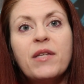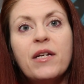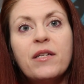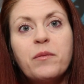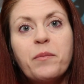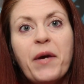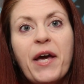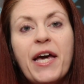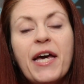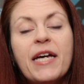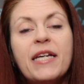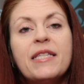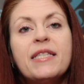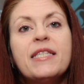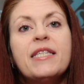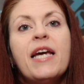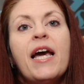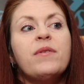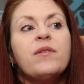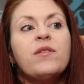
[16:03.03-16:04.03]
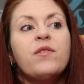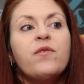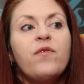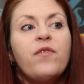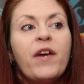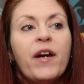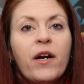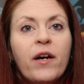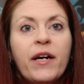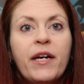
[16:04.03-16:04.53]
as pets. It's
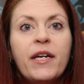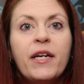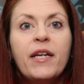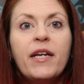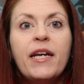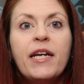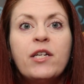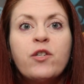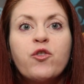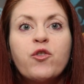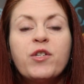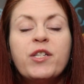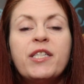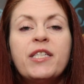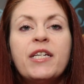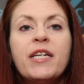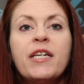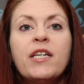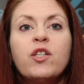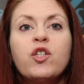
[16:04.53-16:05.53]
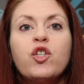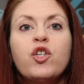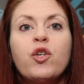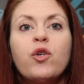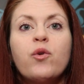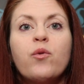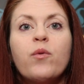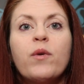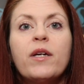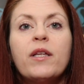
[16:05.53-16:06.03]
very interesting
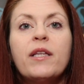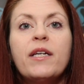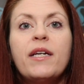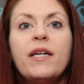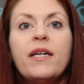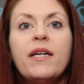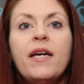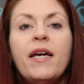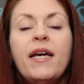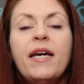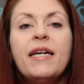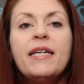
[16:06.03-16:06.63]
to really